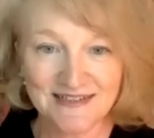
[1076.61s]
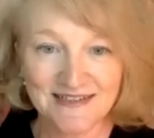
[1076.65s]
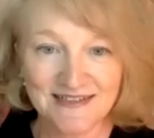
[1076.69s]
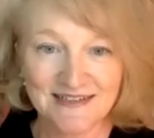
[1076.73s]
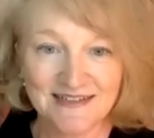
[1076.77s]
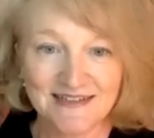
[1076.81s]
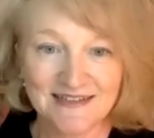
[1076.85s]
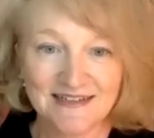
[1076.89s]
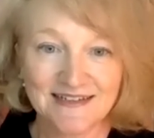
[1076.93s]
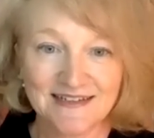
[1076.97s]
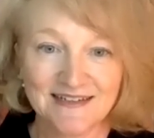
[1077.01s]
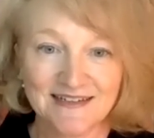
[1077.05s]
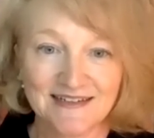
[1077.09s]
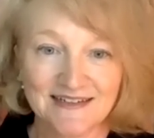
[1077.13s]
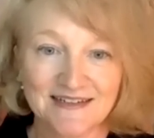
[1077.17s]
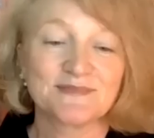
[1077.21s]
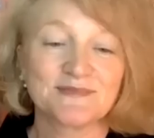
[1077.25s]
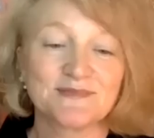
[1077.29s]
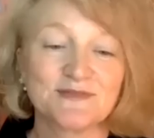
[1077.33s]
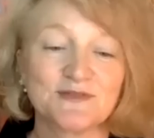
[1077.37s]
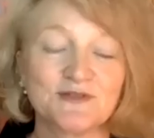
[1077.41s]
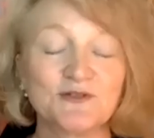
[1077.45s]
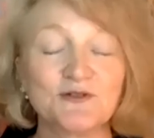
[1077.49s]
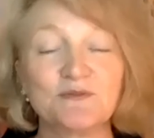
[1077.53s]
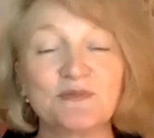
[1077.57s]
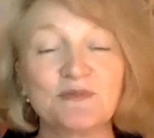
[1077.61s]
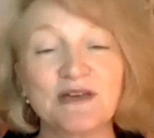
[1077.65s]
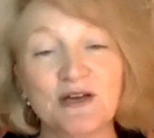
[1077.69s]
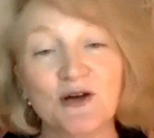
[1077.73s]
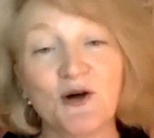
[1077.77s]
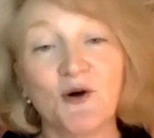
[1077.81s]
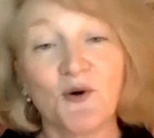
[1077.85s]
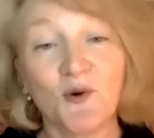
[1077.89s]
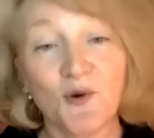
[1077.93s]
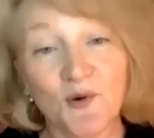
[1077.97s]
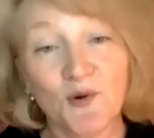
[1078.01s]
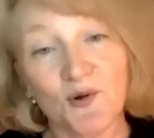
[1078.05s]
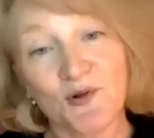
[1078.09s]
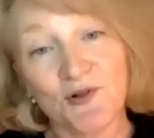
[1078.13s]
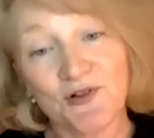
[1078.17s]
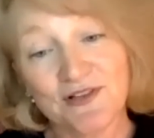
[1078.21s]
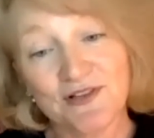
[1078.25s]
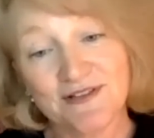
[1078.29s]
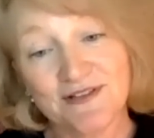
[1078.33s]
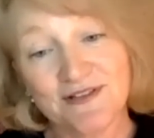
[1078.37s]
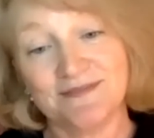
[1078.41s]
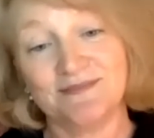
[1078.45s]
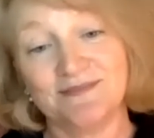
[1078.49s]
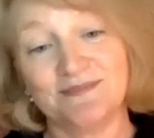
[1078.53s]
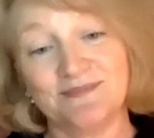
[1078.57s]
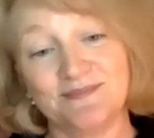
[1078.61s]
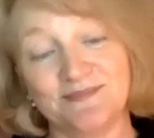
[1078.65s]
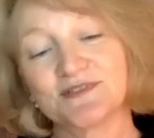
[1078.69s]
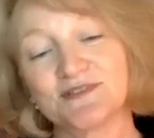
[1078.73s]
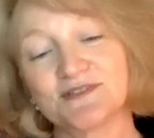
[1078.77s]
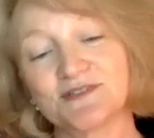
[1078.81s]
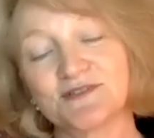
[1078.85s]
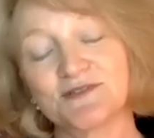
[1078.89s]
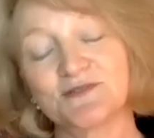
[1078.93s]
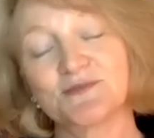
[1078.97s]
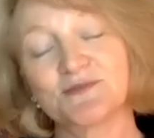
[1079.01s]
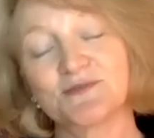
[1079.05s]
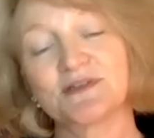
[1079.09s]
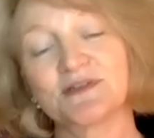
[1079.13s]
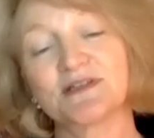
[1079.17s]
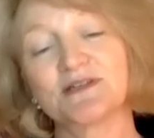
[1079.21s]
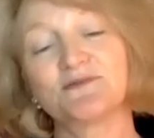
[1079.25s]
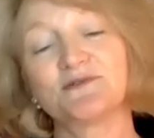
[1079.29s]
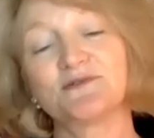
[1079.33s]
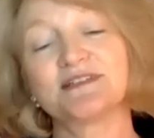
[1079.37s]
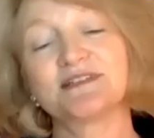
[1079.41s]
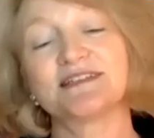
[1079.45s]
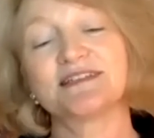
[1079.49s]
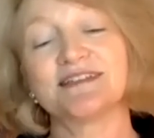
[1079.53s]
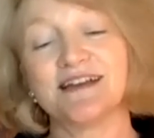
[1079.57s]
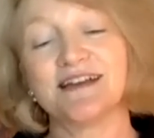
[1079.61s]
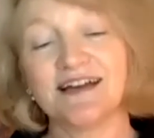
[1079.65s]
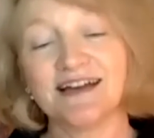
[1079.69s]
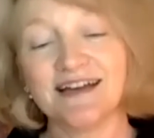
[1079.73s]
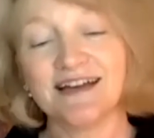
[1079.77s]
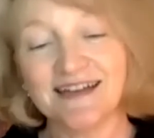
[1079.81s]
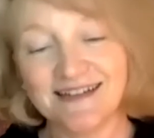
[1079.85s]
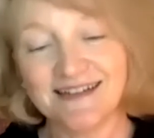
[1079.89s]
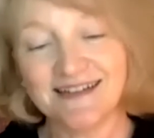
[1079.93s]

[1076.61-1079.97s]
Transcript: Mm-hmm. To be whole, to really reside